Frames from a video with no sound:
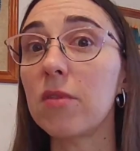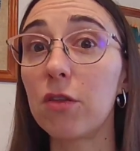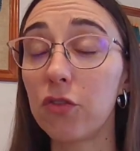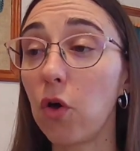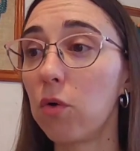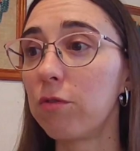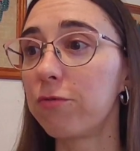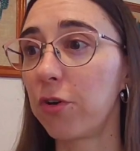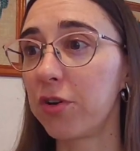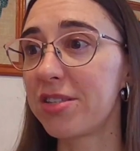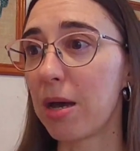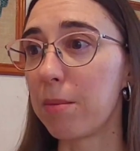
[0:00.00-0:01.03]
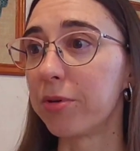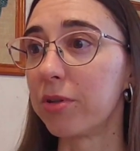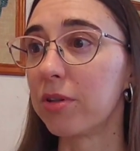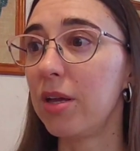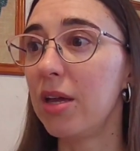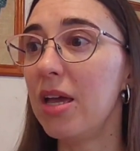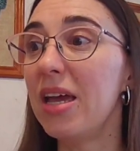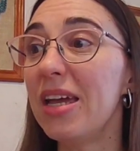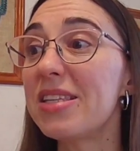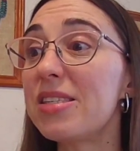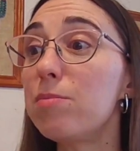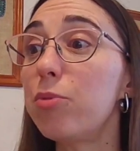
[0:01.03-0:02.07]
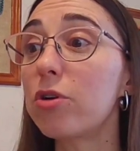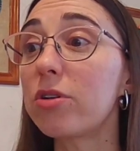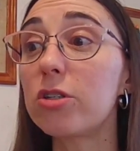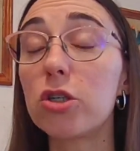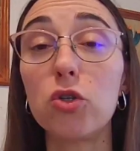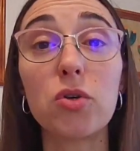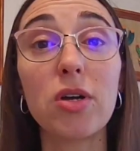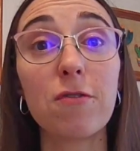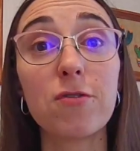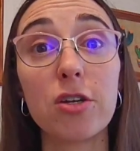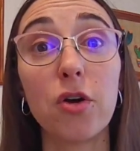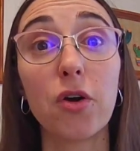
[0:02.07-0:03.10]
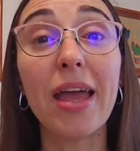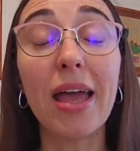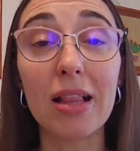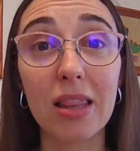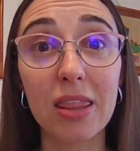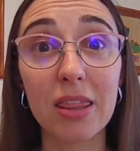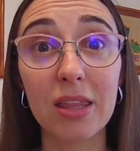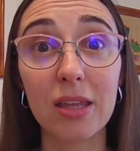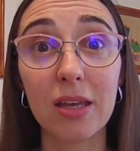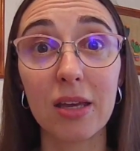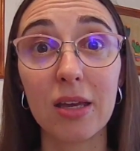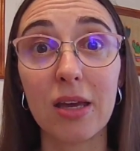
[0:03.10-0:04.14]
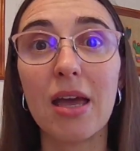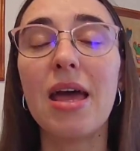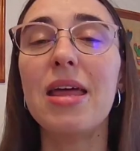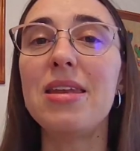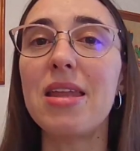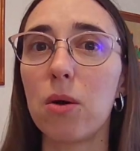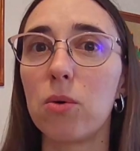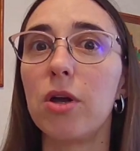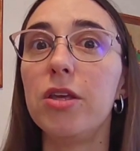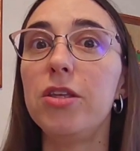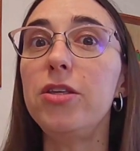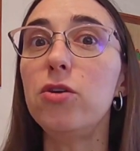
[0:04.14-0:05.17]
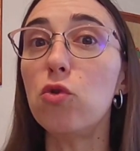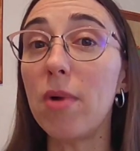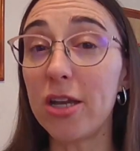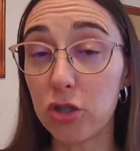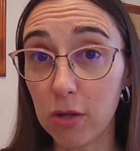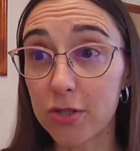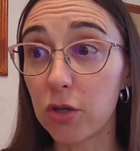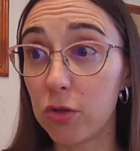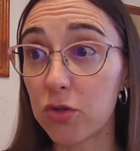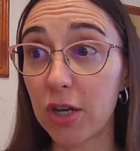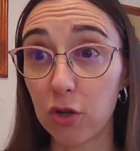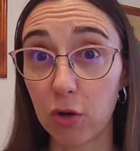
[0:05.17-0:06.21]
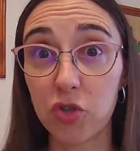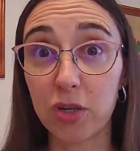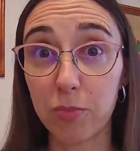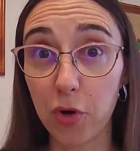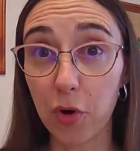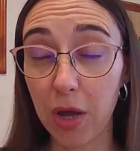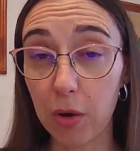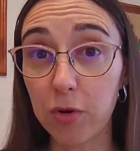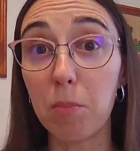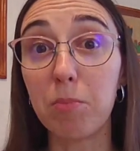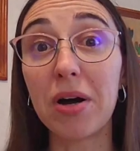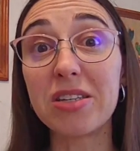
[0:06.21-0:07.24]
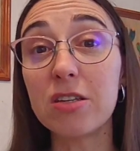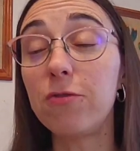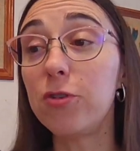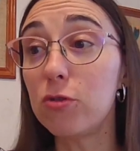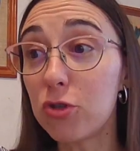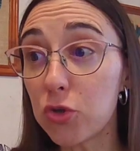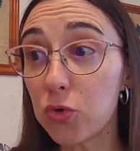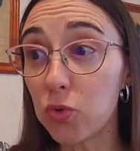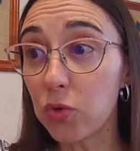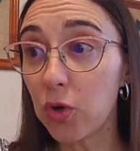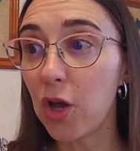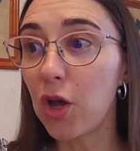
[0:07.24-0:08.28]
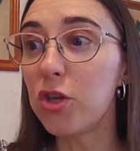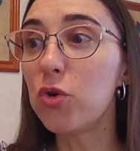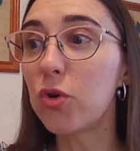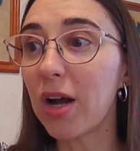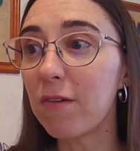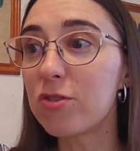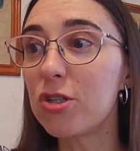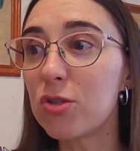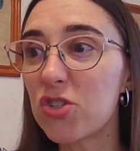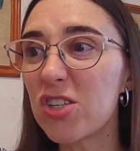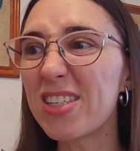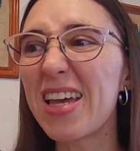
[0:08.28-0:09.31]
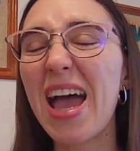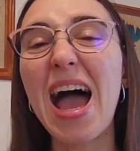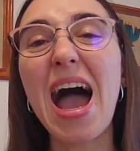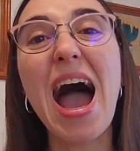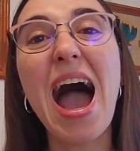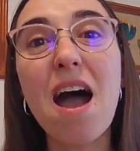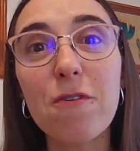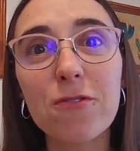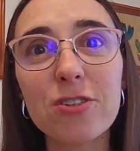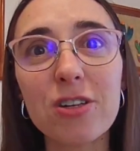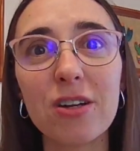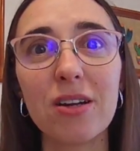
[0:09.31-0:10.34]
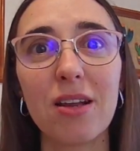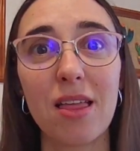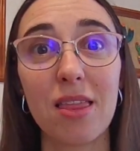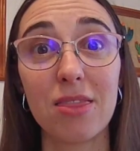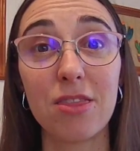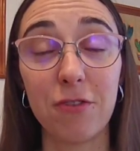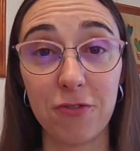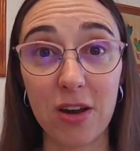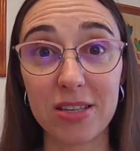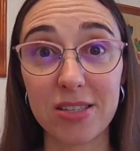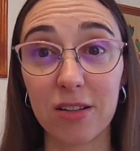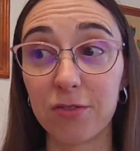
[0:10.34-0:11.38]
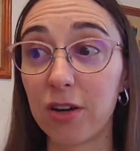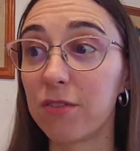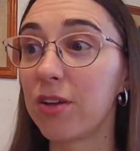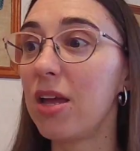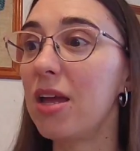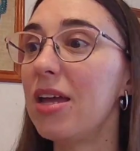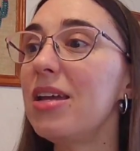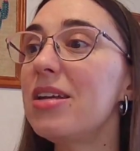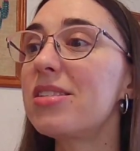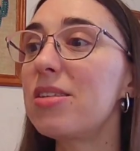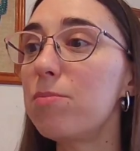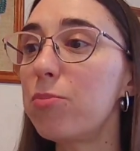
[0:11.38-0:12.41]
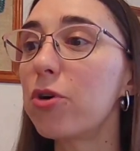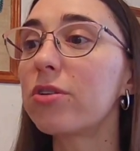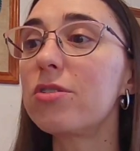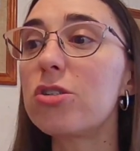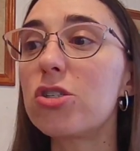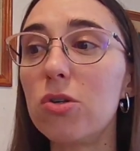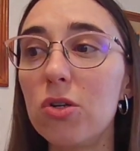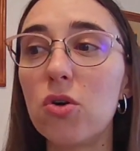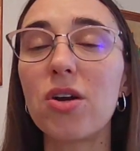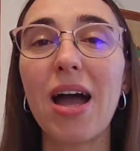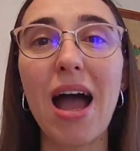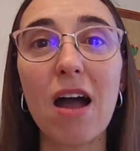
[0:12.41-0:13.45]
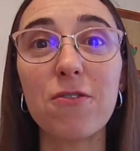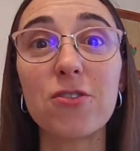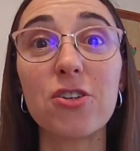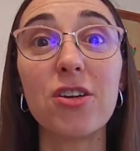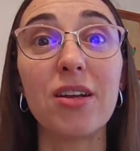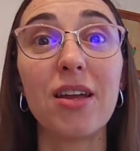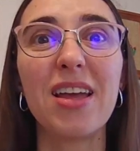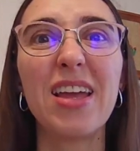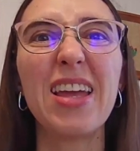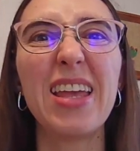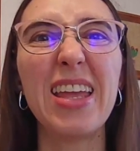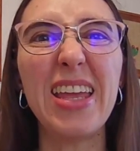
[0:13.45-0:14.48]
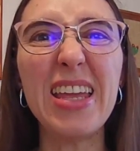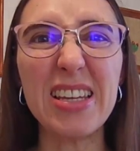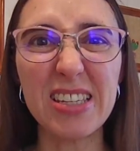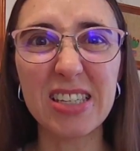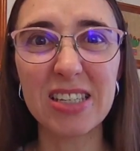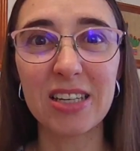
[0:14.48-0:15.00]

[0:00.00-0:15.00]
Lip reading: So, for example, it's important to look after your health. Now, you might also use an object pronoun, but if you do, you have to use it after the phrasal verb. It's important to look after it.